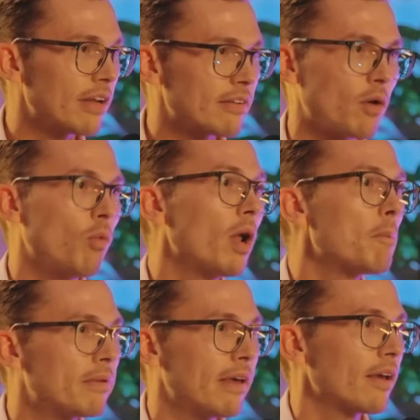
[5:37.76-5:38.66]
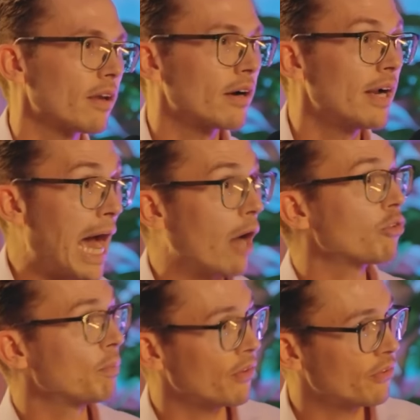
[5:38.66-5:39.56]
is like one particular
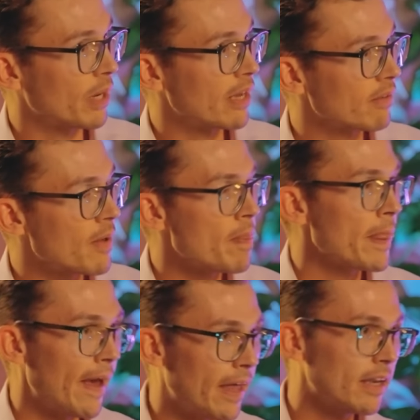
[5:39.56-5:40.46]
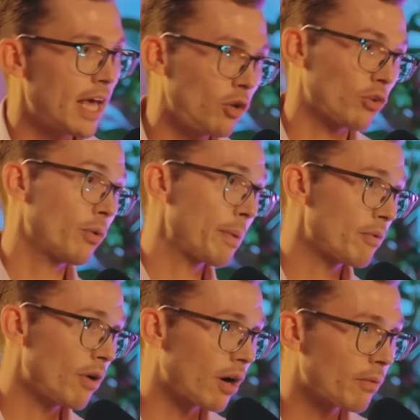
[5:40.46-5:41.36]
output, right? And look, don't get me
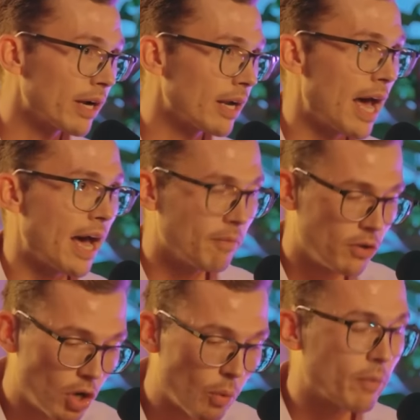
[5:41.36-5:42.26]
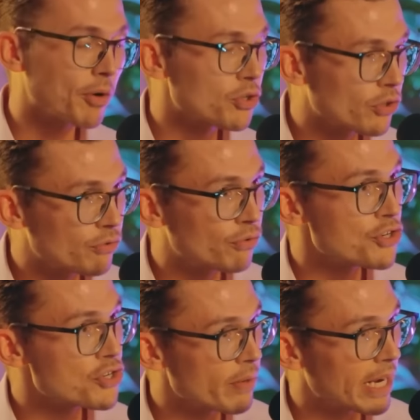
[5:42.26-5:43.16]
wrong, right? Knowing what your
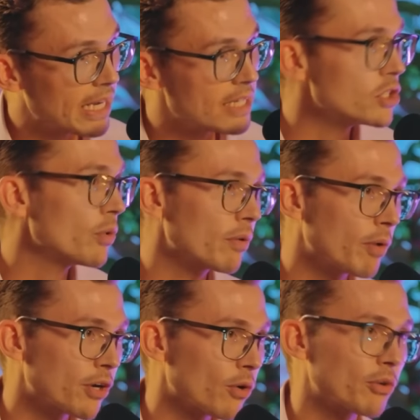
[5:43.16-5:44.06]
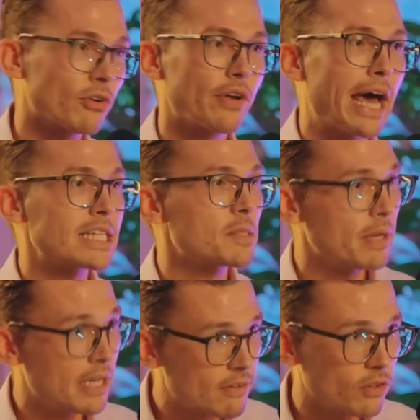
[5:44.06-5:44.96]
conversion rate is, knowing what your return on ad
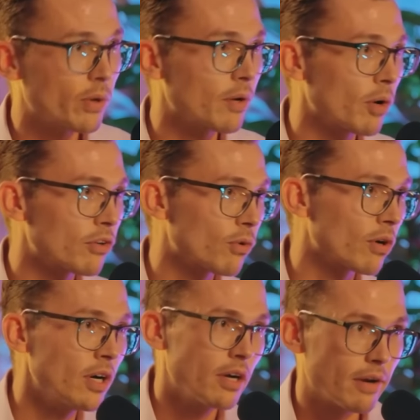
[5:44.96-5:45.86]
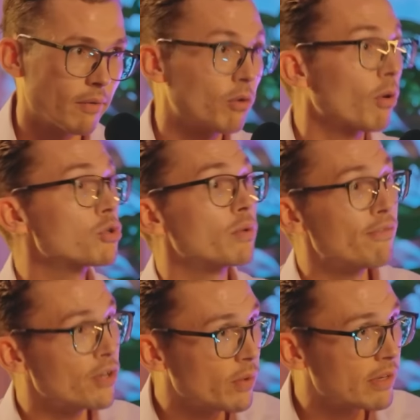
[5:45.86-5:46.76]
spend is, knowing what your, gross
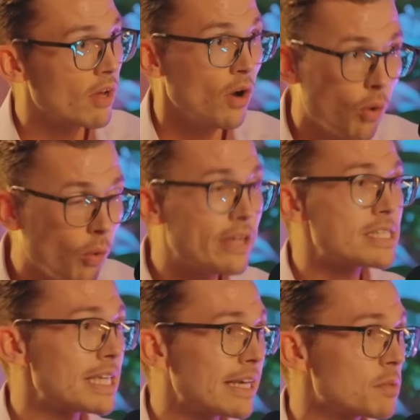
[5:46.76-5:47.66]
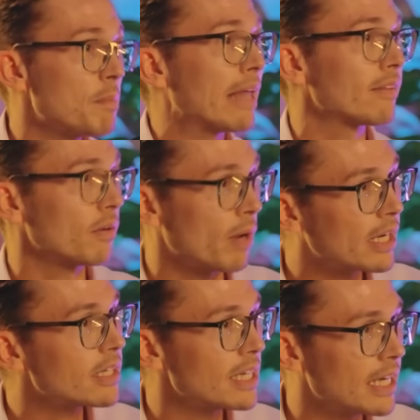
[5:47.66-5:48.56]
revenue is, all these things matter, right?
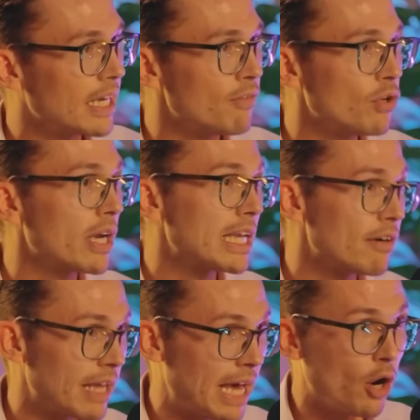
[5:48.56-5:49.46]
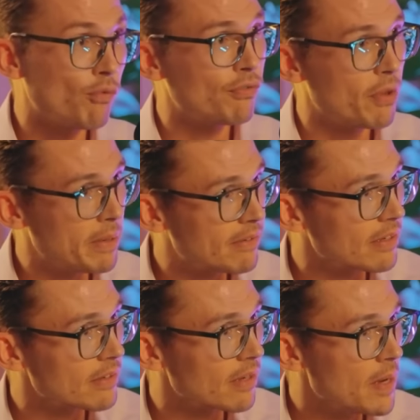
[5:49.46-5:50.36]
Because they give you an idea of the health of the
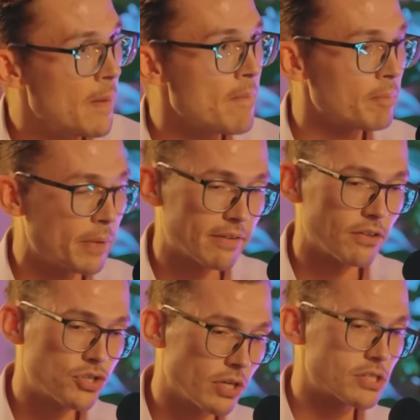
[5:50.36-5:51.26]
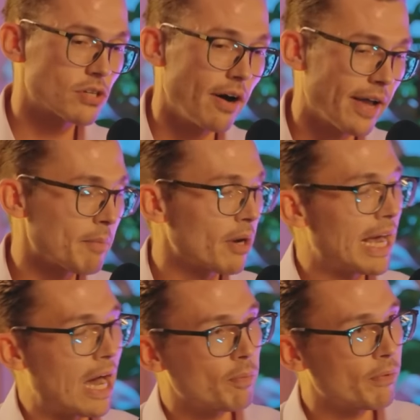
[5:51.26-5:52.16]
business. But just talking about an
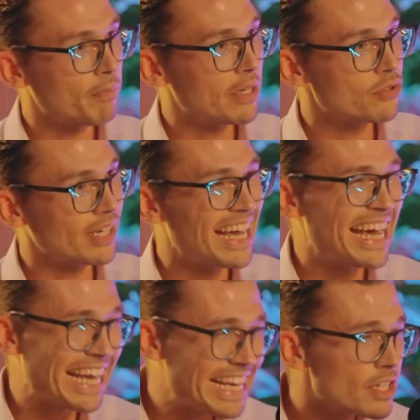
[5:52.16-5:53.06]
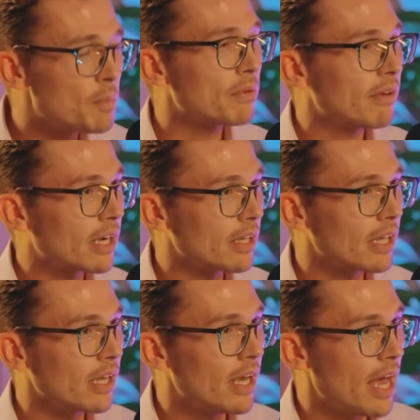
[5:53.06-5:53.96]
output metric isn't
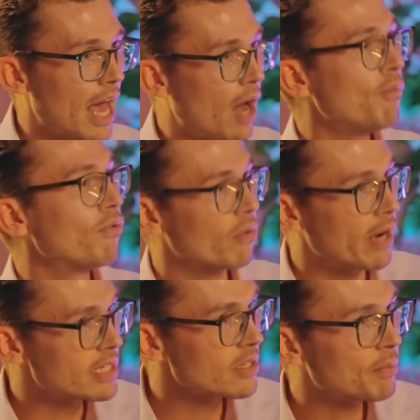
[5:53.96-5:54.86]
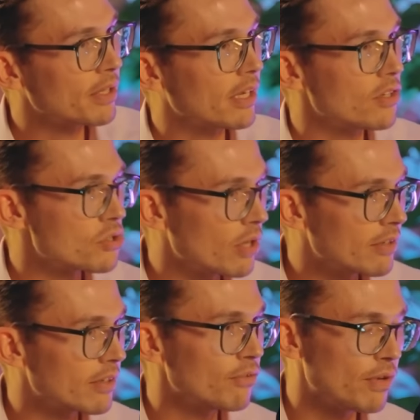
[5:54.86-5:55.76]
particularly helpful, right? It's not particularly
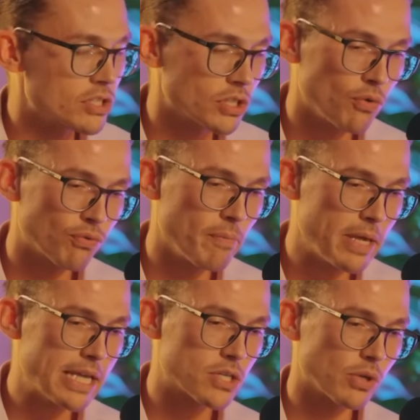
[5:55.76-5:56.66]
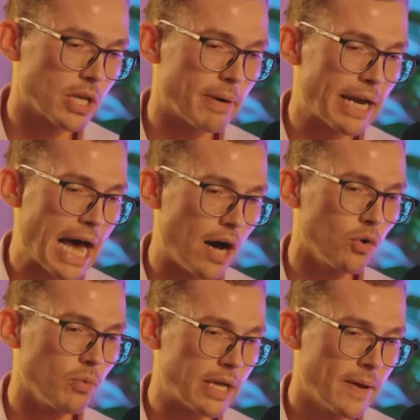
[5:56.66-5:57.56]
constructive. And so for me, it's really about how do
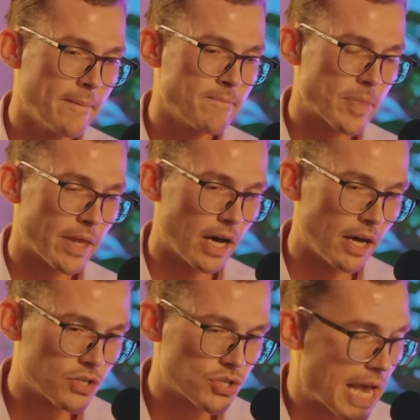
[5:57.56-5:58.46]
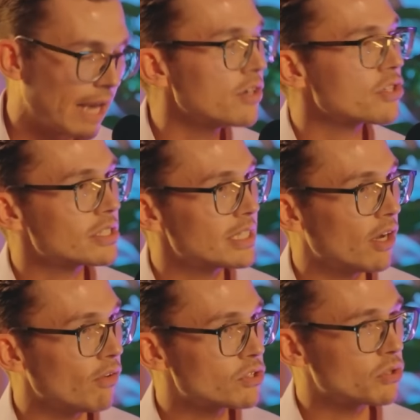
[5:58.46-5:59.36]
we challenge
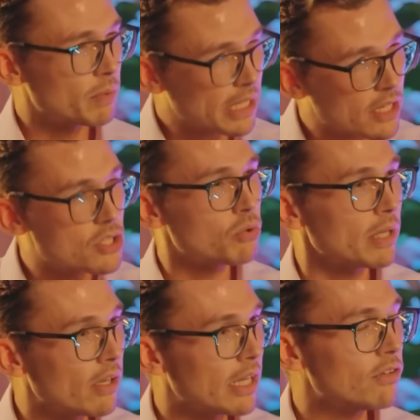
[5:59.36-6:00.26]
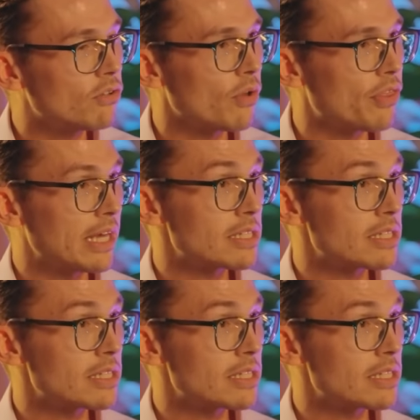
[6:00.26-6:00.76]
ourselves to really drill into the things